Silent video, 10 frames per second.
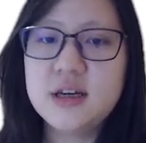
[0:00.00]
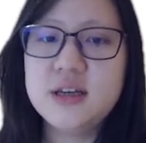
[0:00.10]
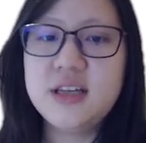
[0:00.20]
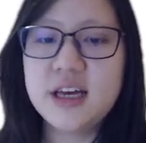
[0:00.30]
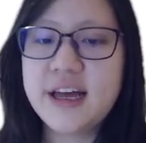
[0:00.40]

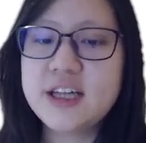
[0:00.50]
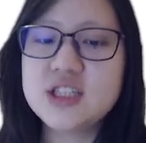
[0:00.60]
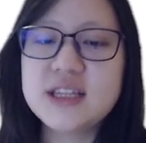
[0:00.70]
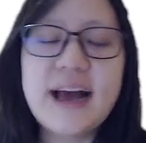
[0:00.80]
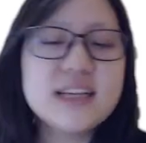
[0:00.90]
DNA just
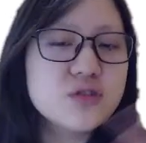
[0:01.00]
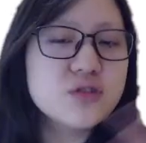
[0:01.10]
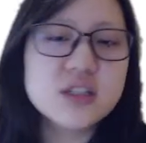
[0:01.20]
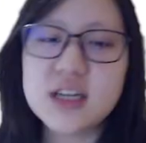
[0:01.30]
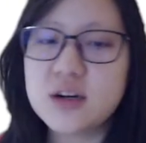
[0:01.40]
lies through
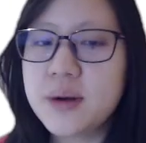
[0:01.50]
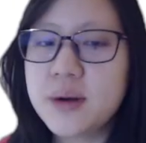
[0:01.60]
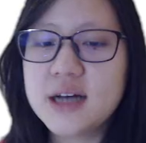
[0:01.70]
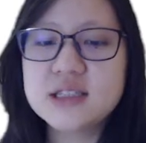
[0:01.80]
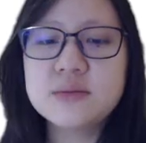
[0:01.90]
the
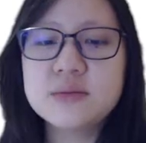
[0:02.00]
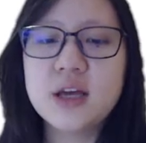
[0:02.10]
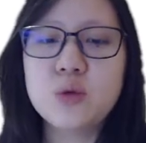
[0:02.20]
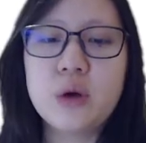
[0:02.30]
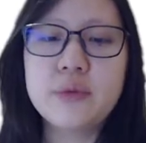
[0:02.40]
cytoplasm
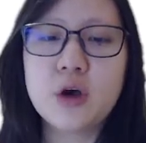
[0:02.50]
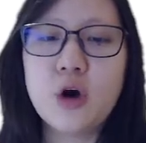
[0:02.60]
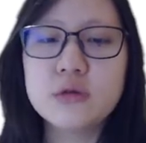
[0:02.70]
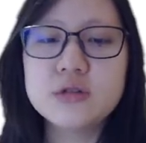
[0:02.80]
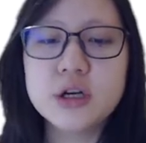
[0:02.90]
in what we
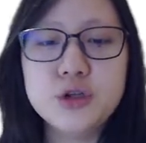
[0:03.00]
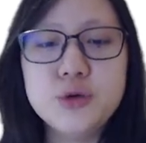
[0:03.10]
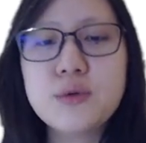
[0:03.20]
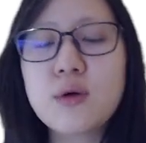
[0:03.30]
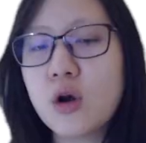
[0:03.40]
call the
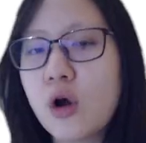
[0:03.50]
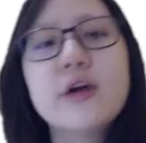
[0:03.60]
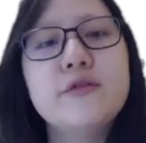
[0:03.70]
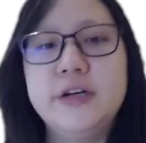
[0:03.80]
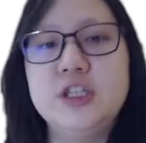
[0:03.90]
nucleoid
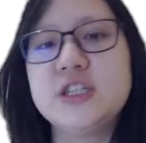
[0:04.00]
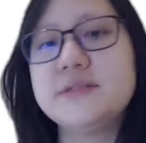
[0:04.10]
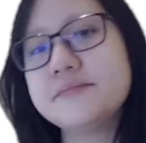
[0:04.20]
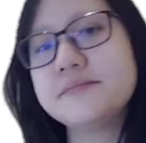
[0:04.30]
region.